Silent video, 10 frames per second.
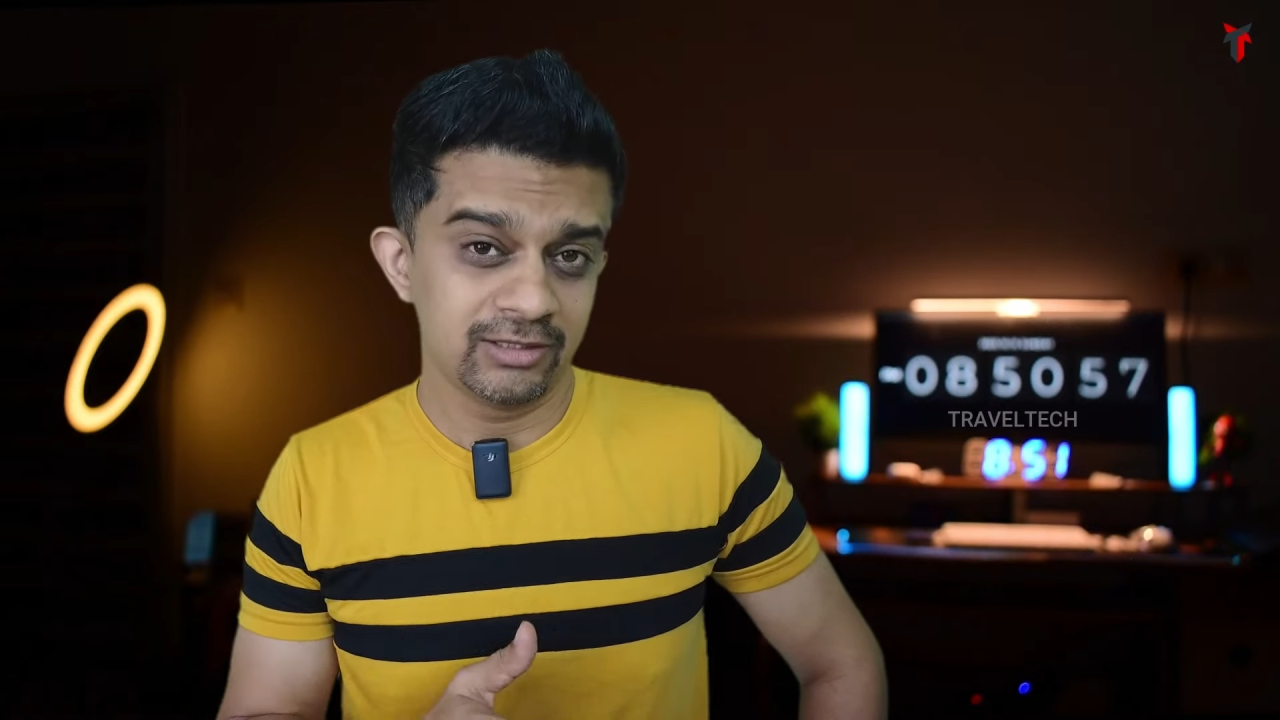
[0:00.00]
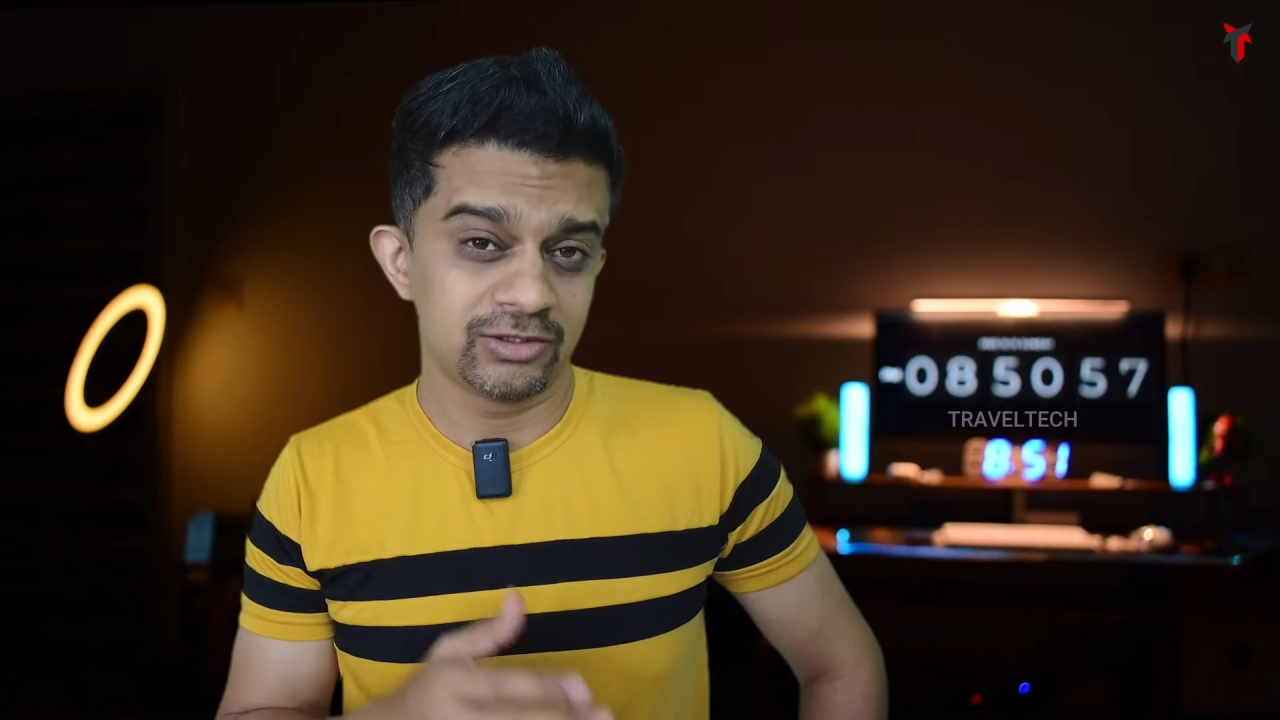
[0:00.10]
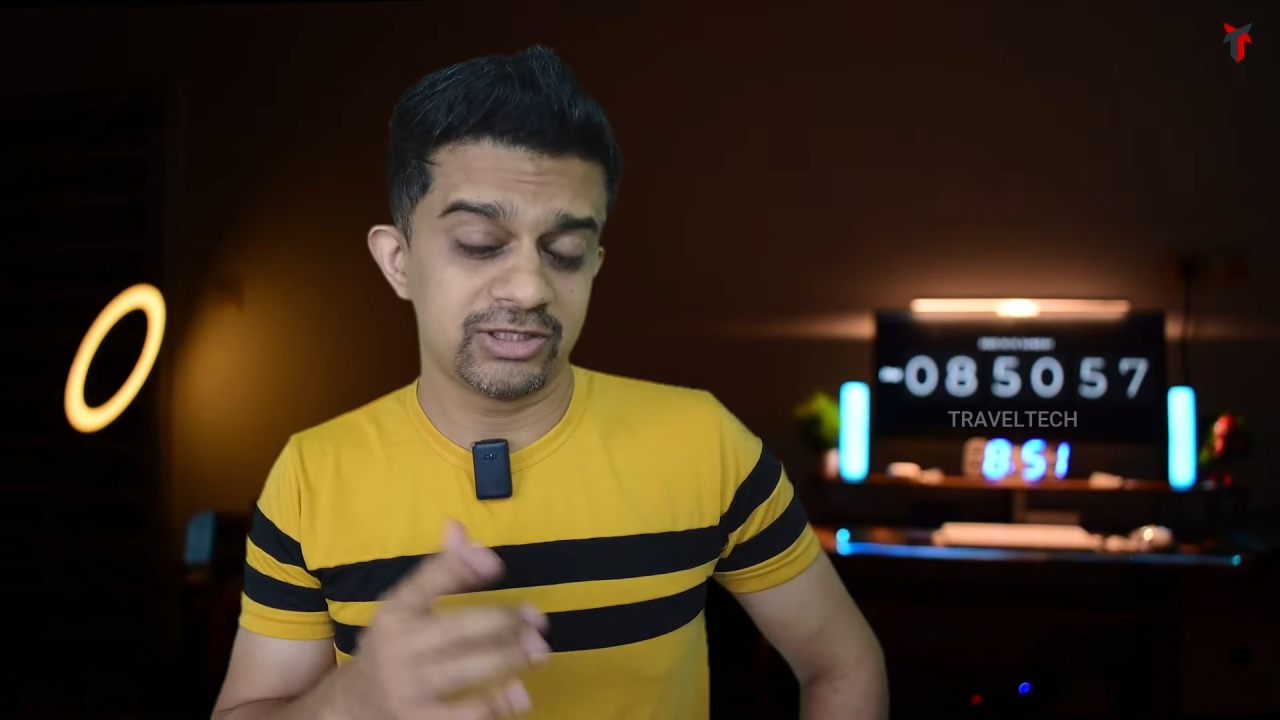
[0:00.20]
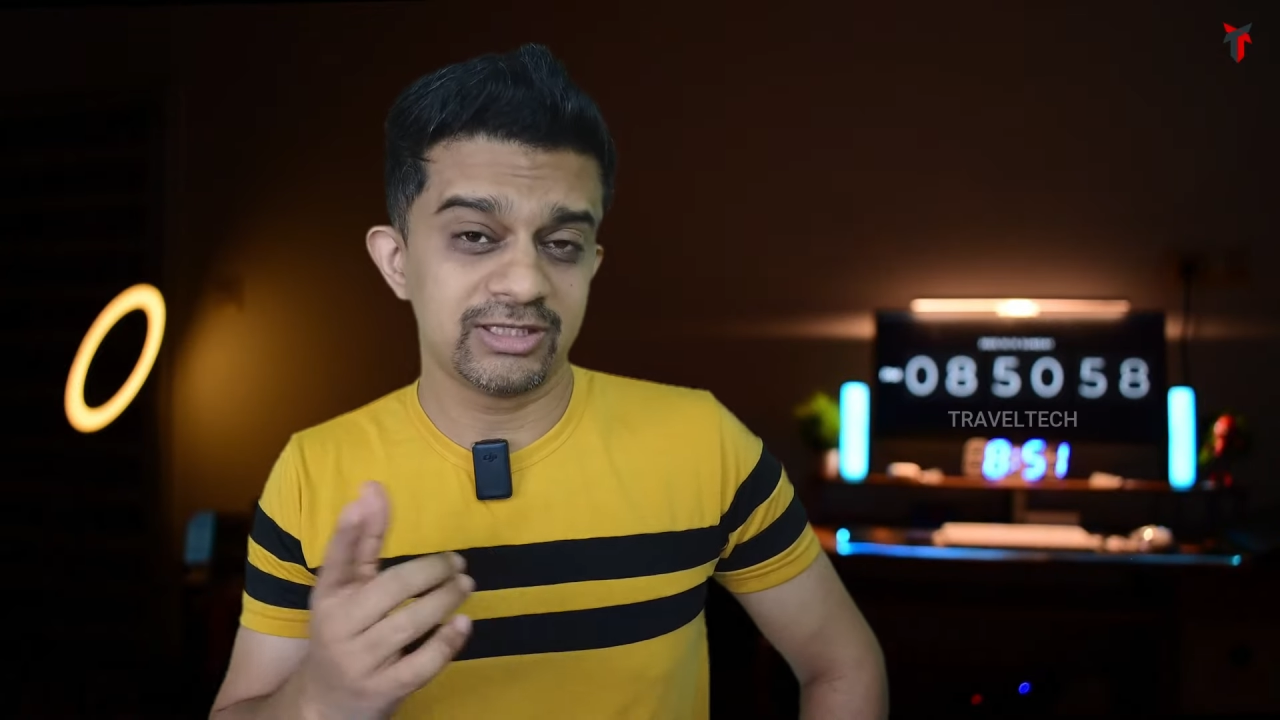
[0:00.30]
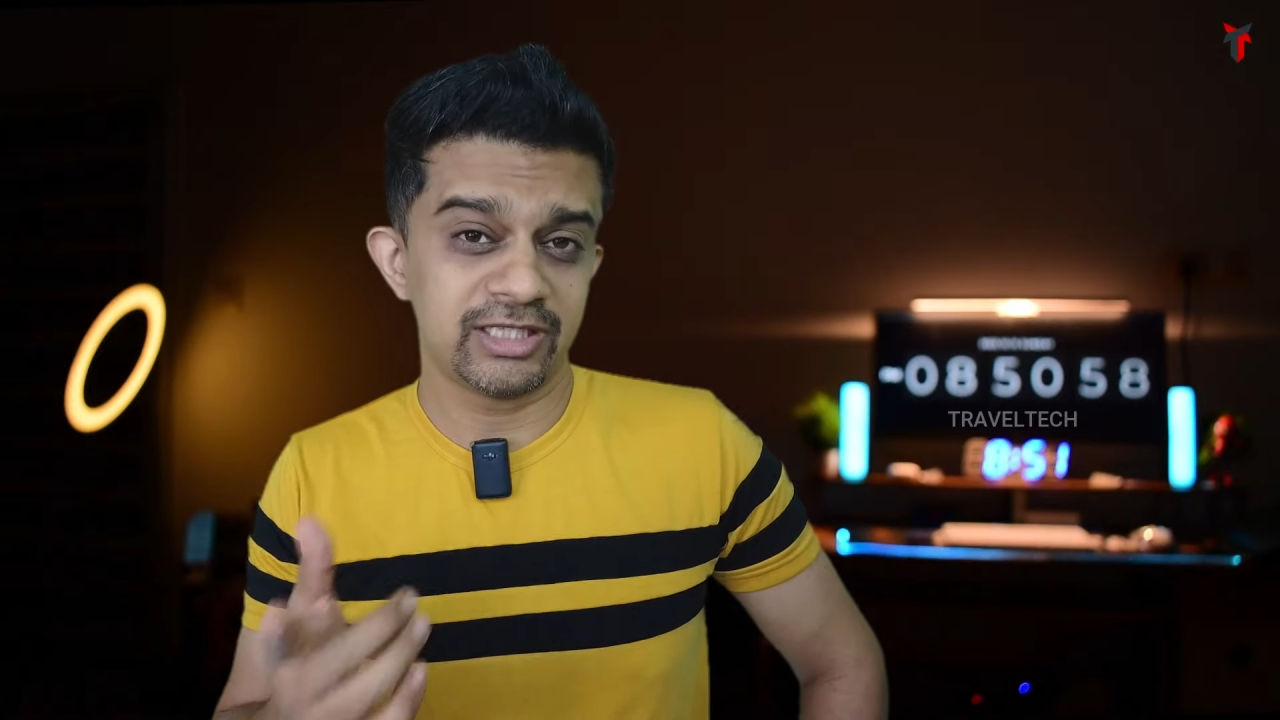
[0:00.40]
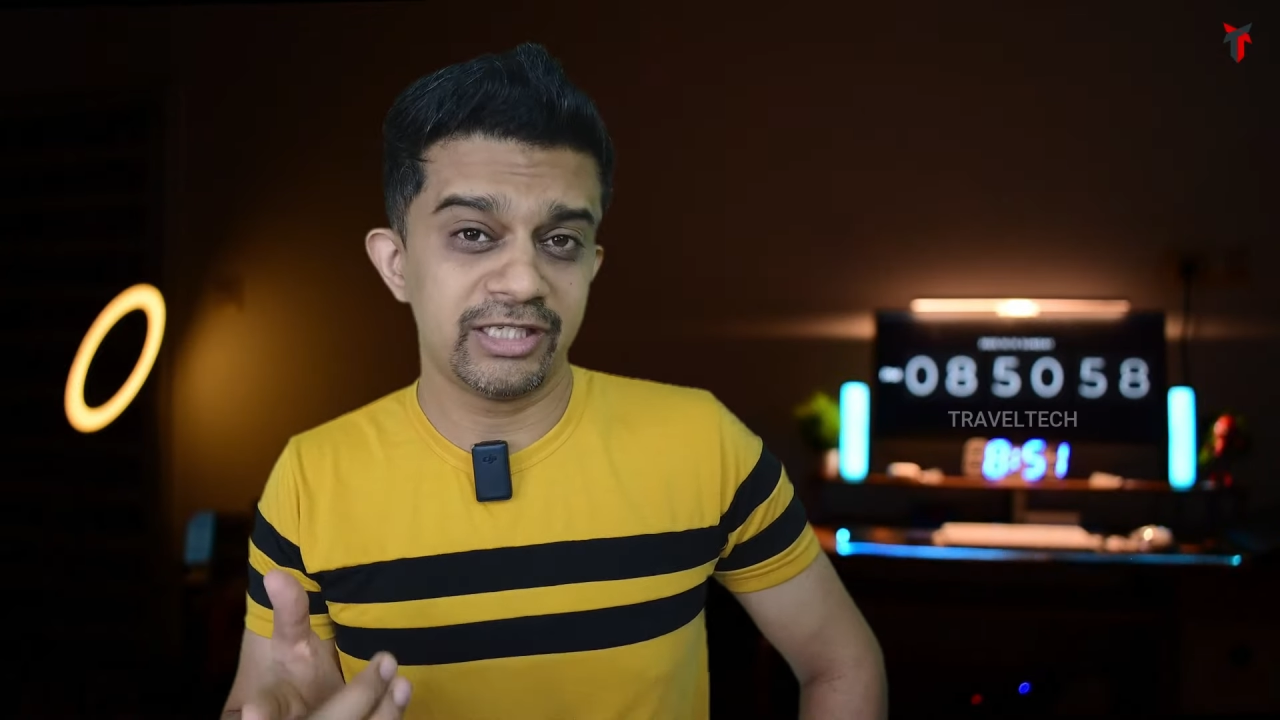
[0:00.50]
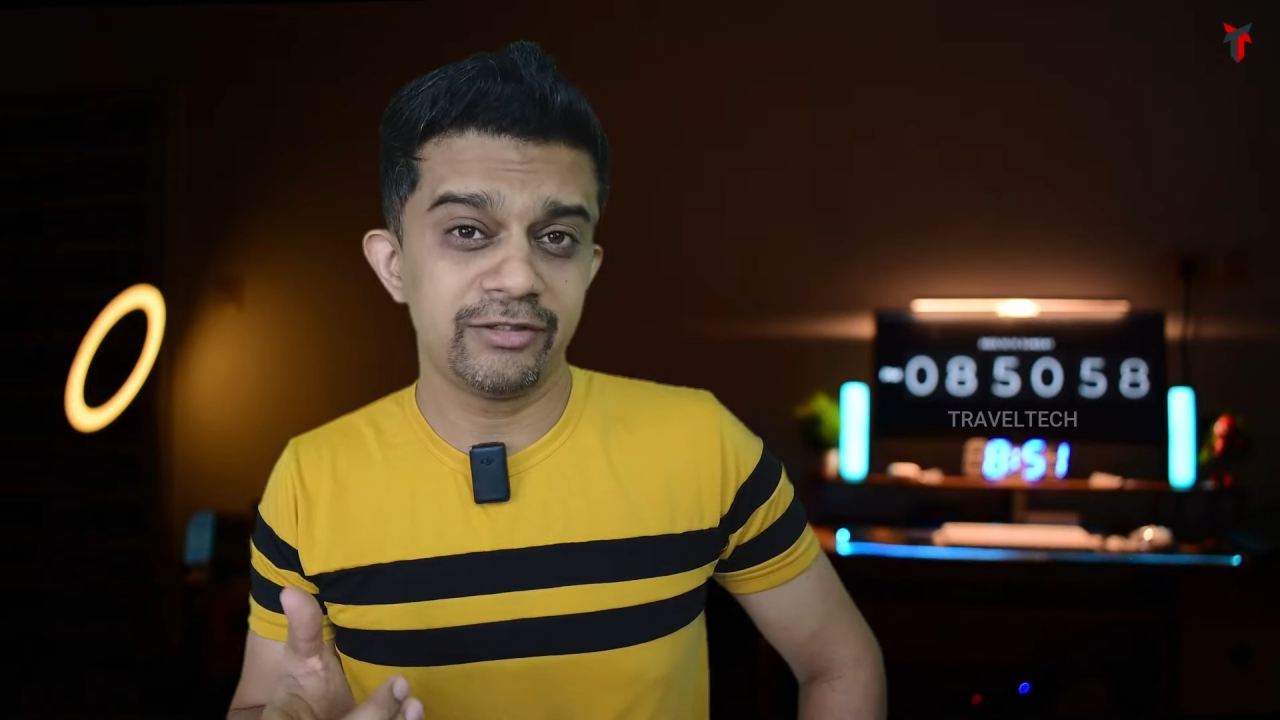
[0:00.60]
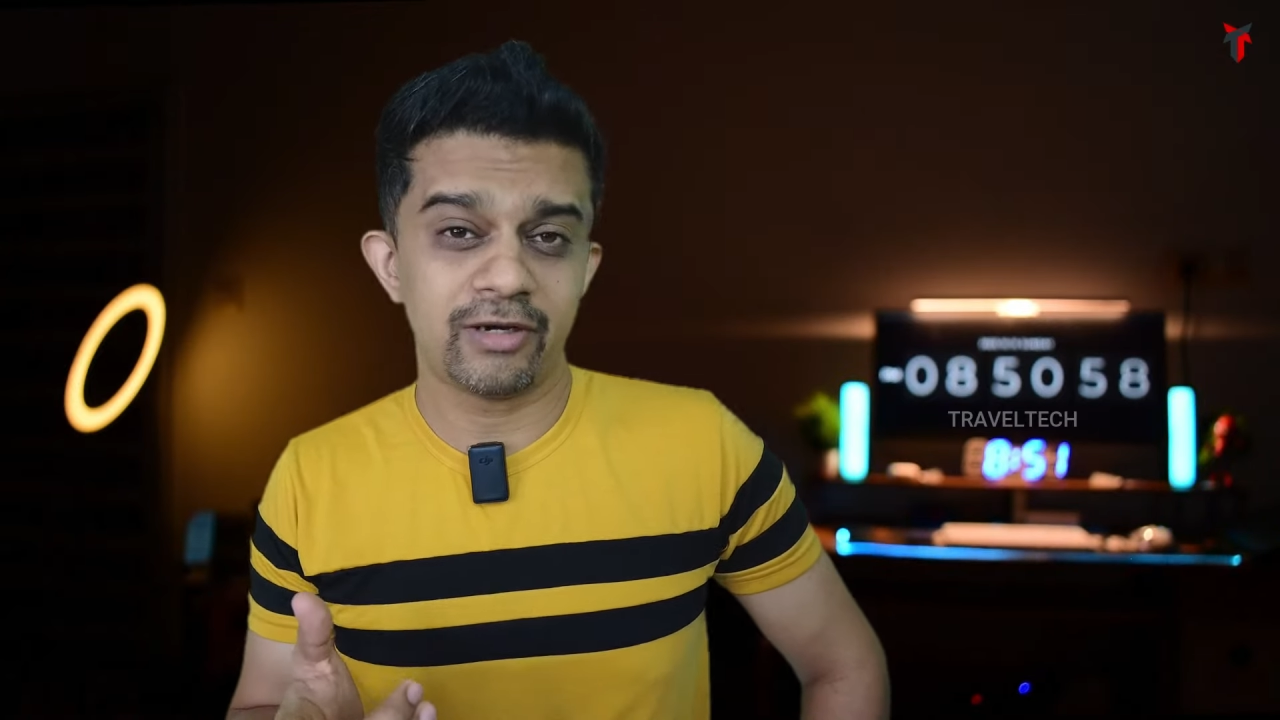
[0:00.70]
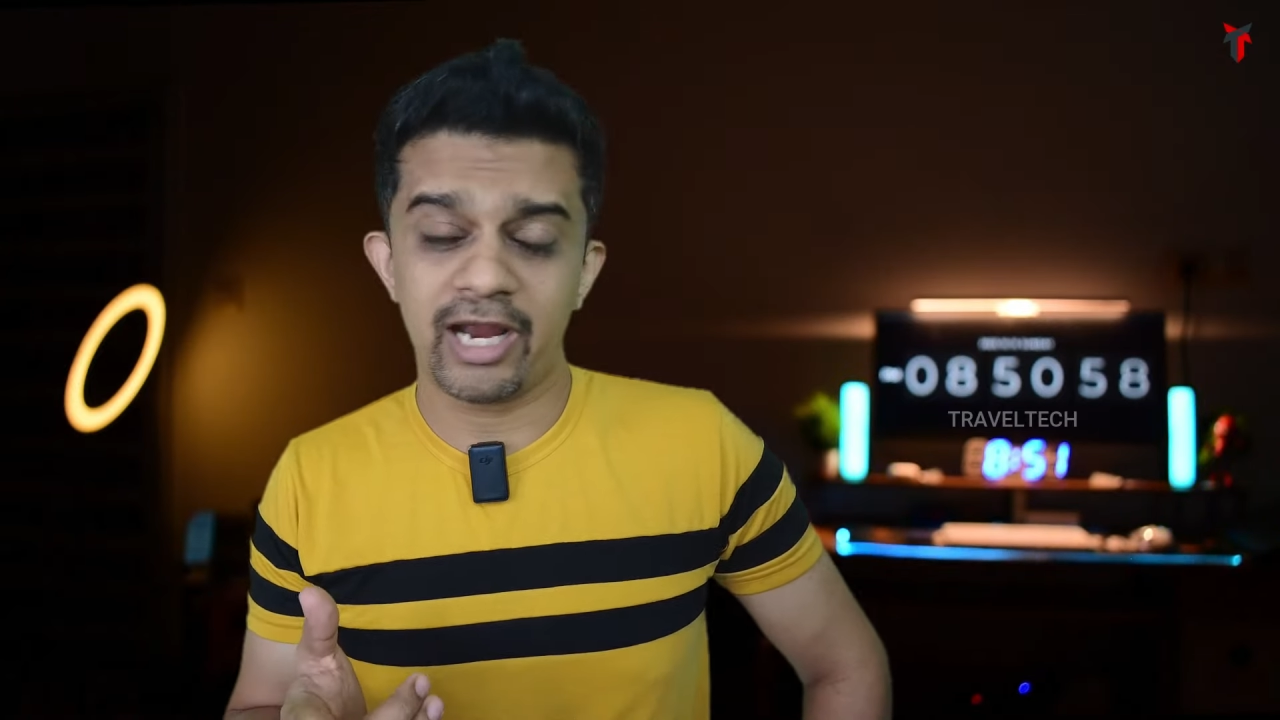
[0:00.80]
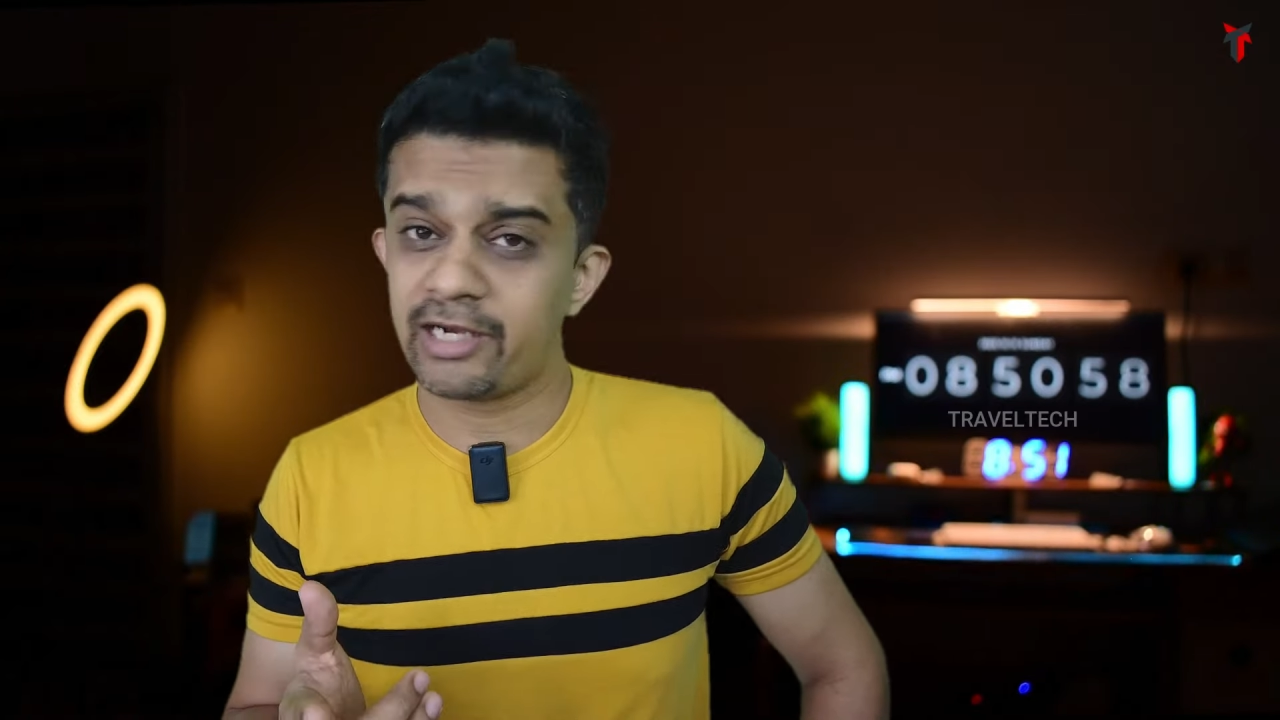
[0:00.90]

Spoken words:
So just in your